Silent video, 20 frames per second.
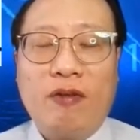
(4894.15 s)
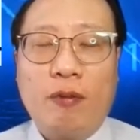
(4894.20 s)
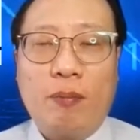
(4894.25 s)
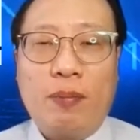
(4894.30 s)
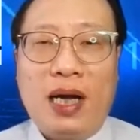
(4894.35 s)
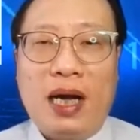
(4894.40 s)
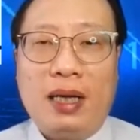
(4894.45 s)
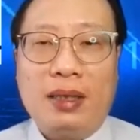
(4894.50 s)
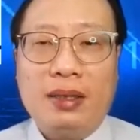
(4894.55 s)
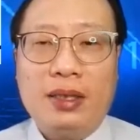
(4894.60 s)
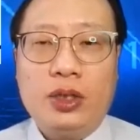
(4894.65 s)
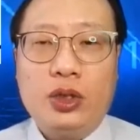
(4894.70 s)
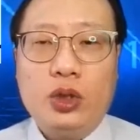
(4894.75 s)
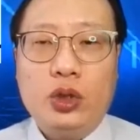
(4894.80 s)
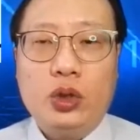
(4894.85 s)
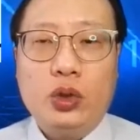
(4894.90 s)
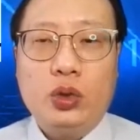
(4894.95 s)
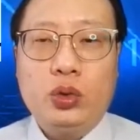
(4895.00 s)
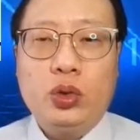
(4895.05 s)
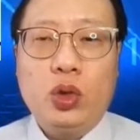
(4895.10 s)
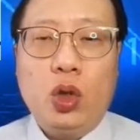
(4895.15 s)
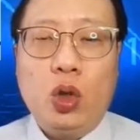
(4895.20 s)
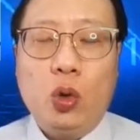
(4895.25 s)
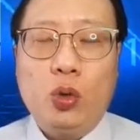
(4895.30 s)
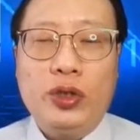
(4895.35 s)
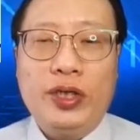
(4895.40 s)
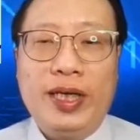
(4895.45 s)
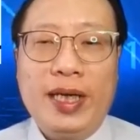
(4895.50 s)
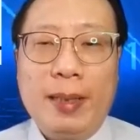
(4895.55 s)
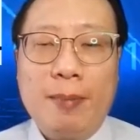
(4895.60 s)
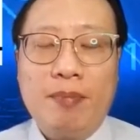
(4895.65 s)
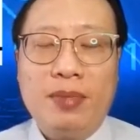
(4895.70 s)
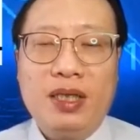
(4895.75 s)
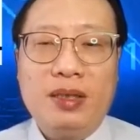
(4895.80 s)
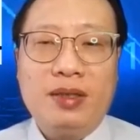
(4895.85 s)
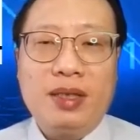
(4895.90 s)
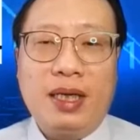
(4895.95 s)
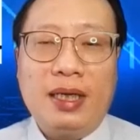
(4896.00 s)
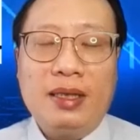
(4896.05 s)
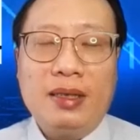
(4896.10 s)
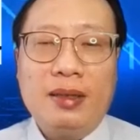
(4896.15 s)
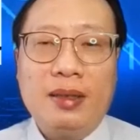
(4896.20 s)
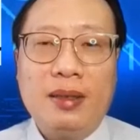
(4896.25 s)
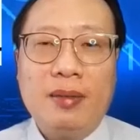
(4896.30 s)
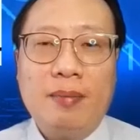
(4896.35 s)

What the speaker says: a partner to do ODM design.